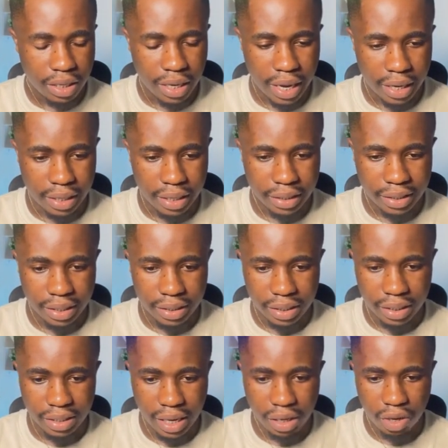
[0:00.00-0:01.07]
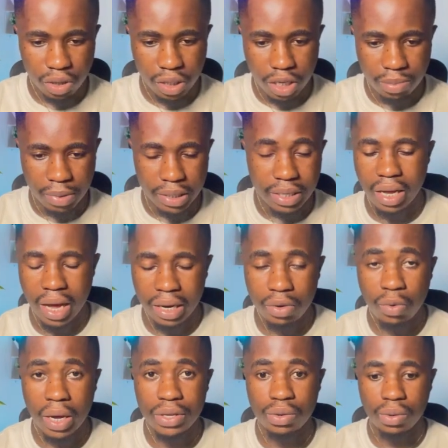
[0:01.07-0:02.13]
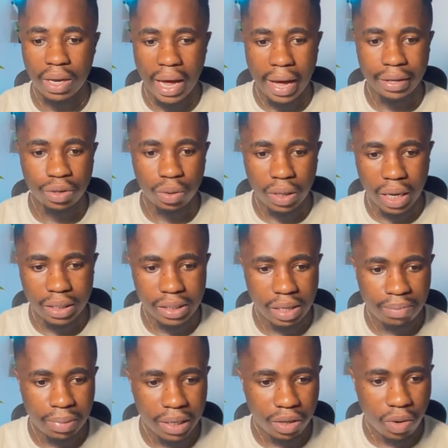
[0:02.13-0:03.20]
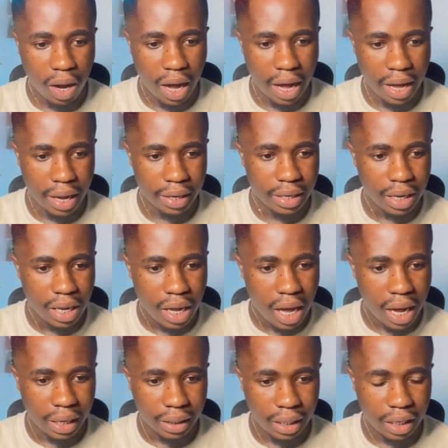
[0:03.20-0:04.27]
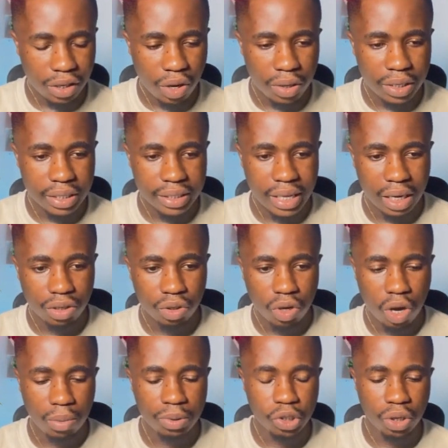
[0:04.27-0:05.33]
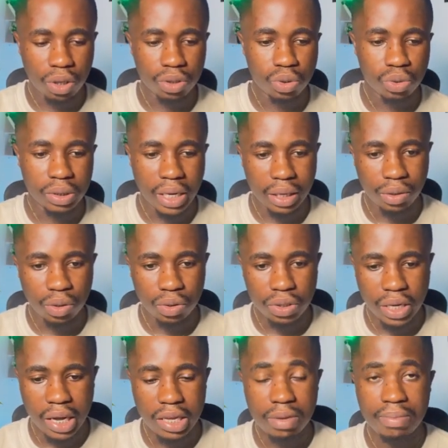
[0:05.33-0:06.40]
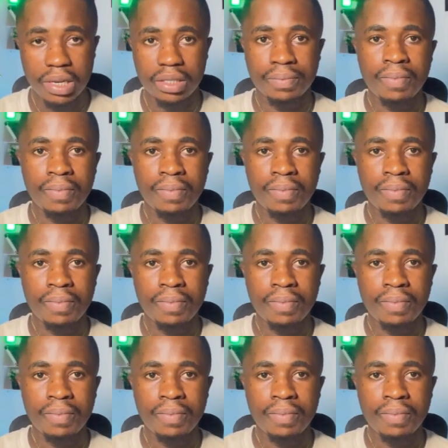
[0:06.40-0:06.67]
Then this is the second image. Anyone you like, you can simply go ahead and click on this download option to download your image.